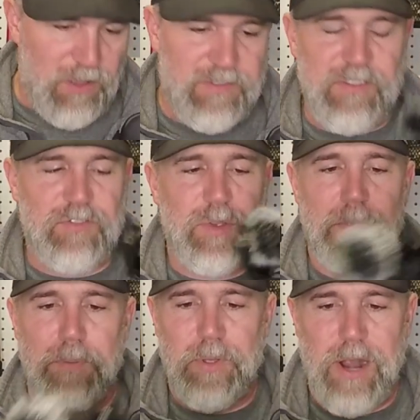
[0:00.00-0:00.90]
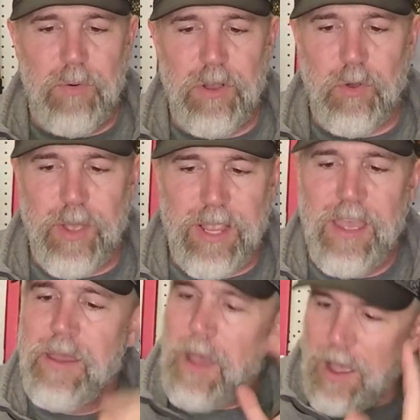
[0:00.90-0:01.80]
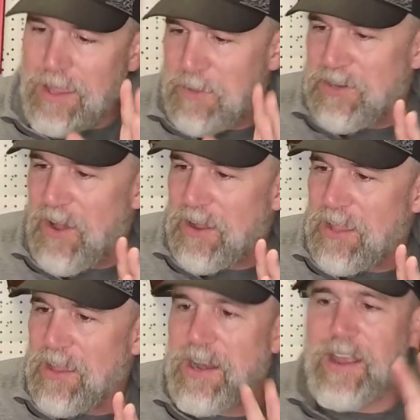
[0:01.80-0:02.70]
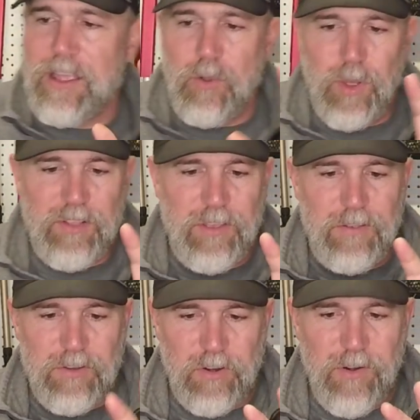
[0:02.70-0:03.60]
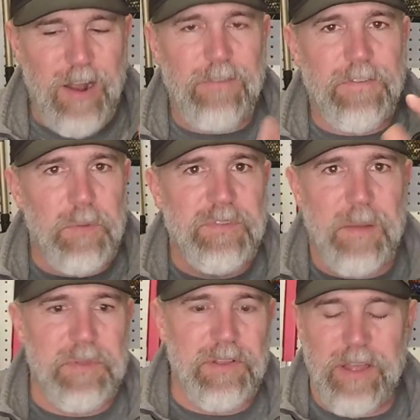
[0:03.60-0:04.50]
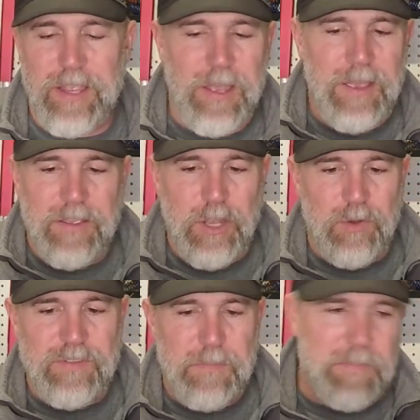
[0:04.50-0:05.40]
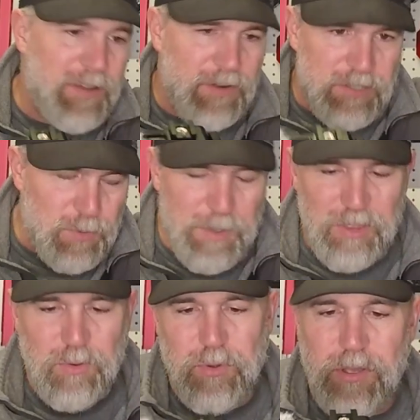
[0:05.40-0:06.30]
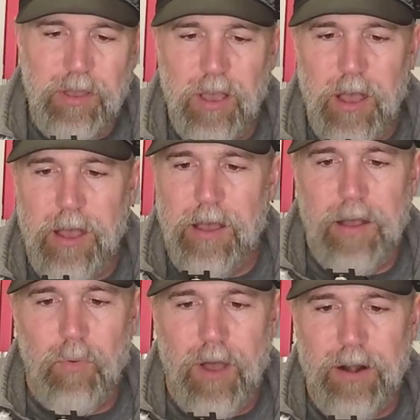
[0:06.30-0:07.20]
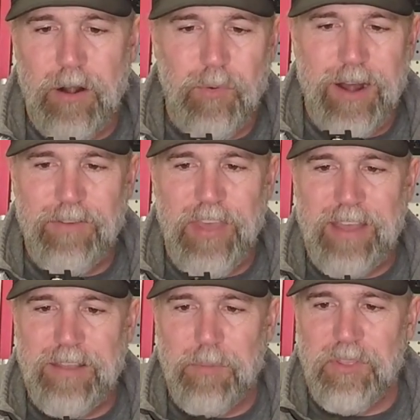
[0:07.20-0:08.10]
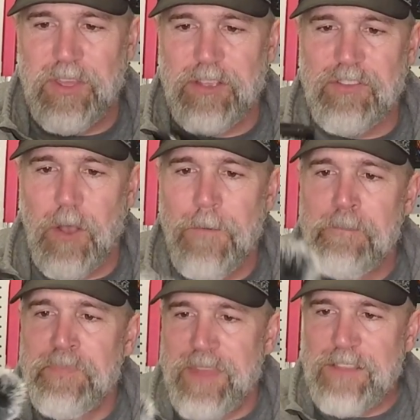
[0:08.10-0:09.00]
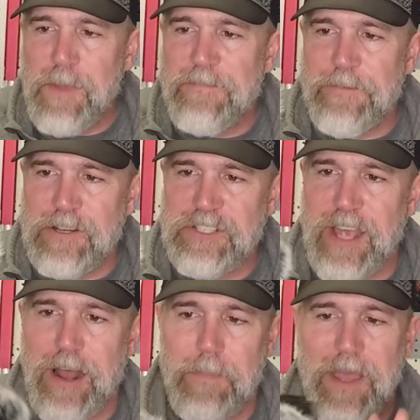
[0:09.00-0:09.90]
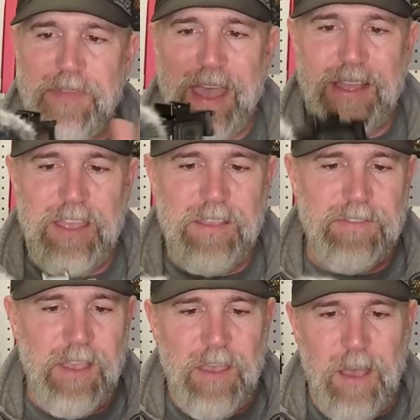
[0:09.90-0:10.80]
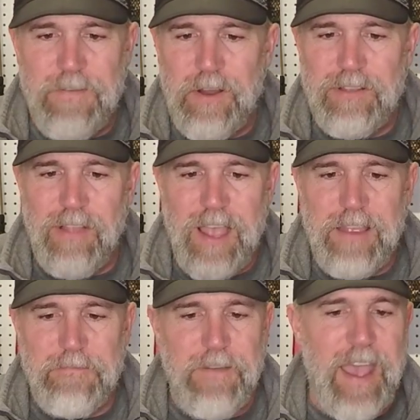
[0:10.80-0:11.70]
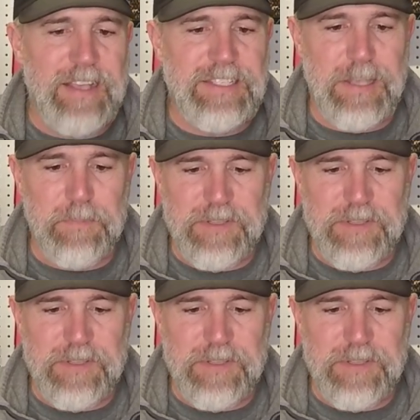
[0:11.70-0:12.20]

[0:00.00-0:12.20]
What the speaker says: it's discreet, pull it out real quick. I can be talking and then I can quickly turn around and film something like, you know, some beavers swimming through water or whatever, that type of thing. So that's my first setup, and that is a very light, fast, simple